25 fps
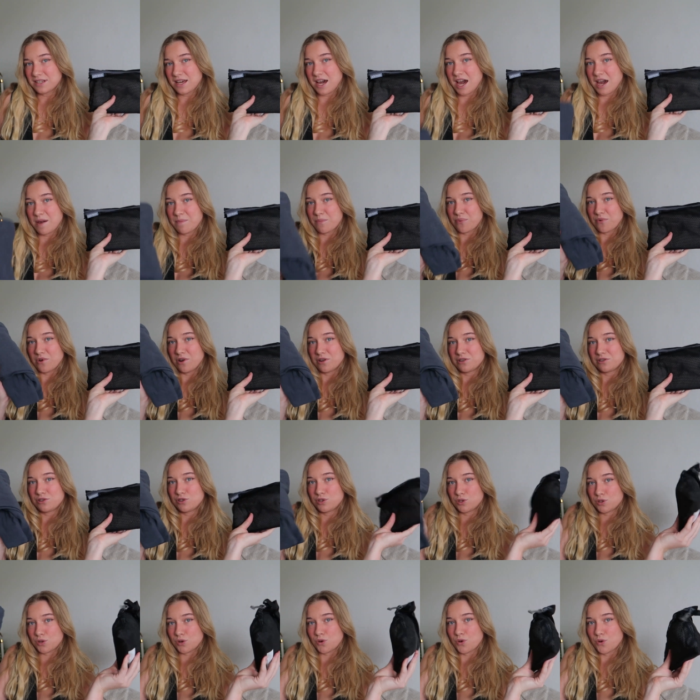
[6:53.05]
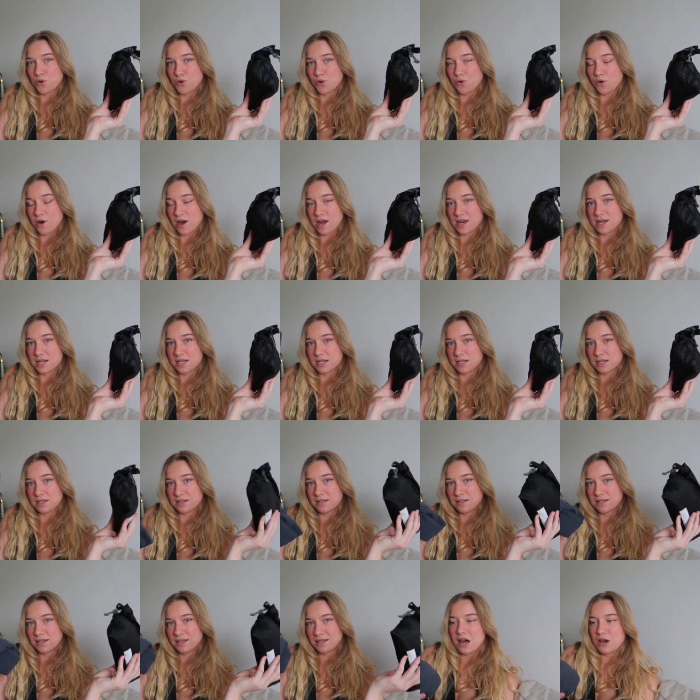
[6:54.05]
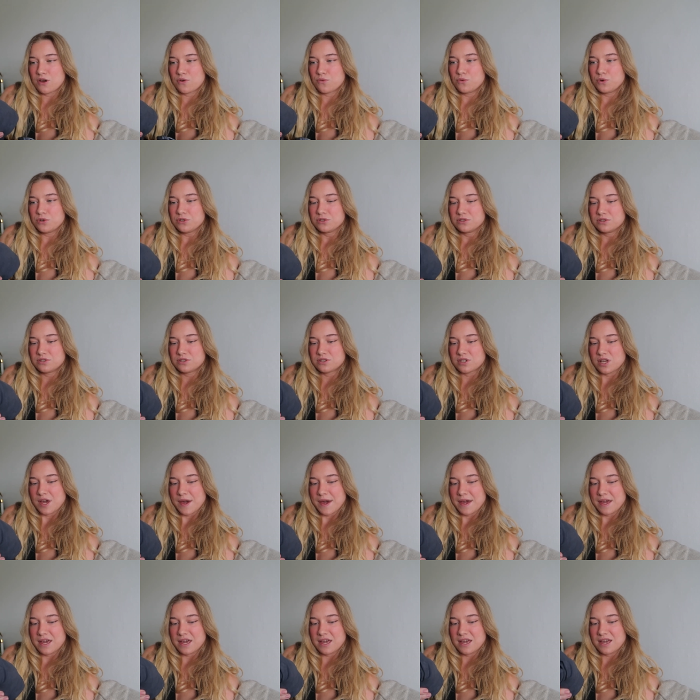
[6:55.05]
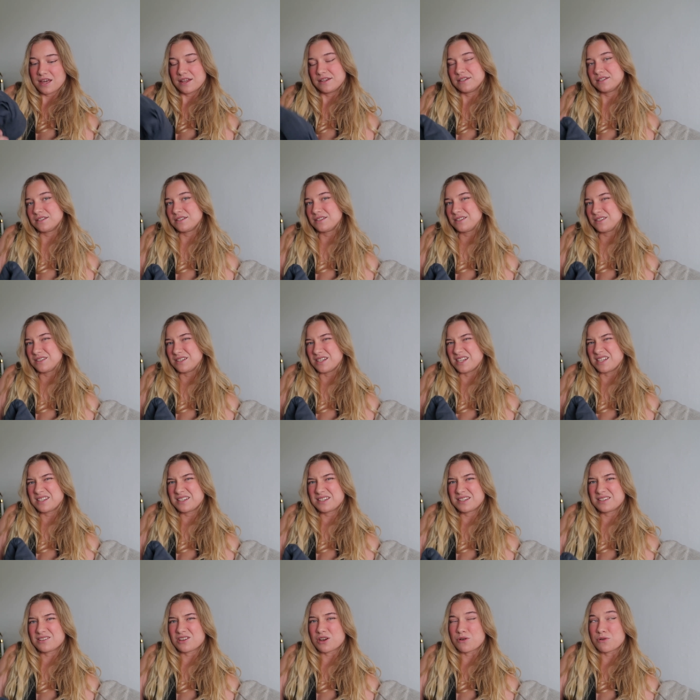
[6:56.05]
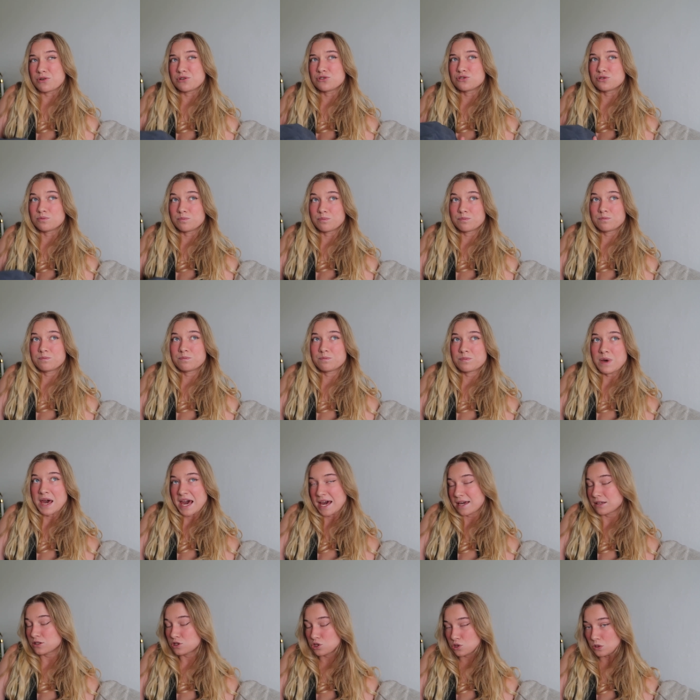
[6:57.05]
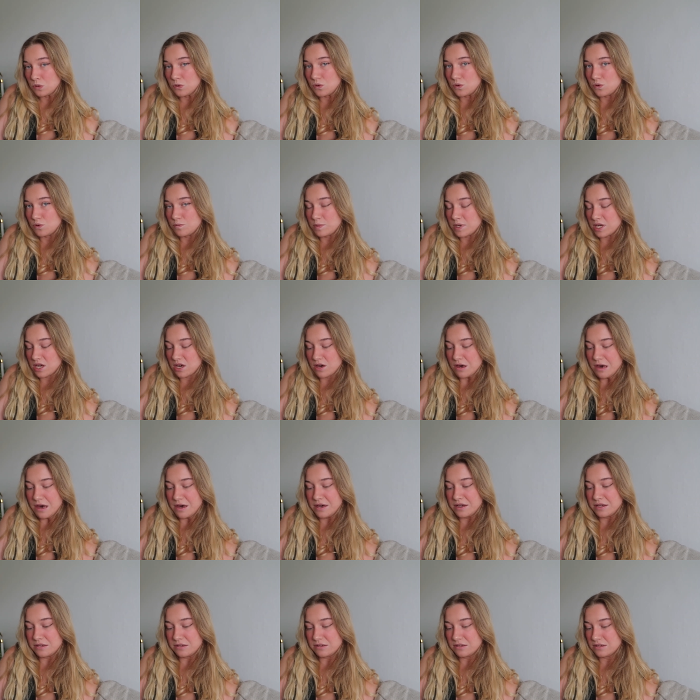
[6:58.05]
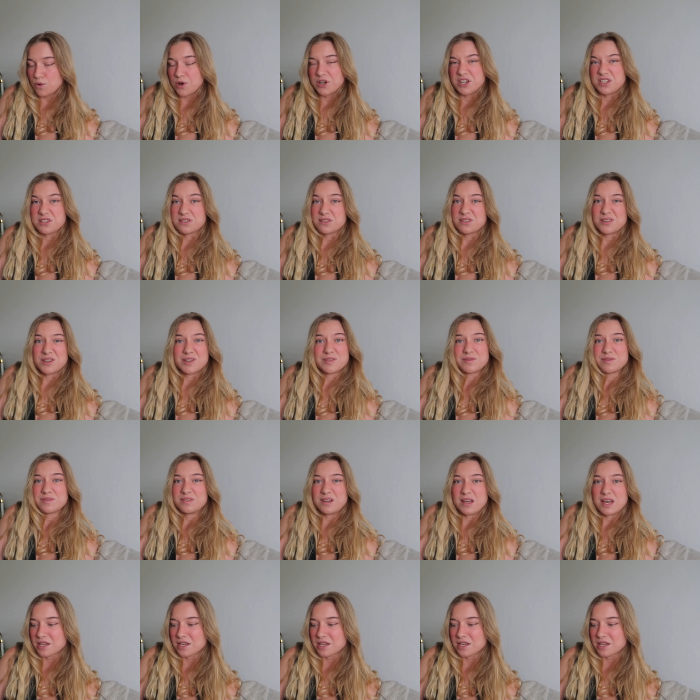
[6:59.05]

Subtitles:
I brought 2, and I wouldn't say it's necessary to pack 2 because 1 is enough.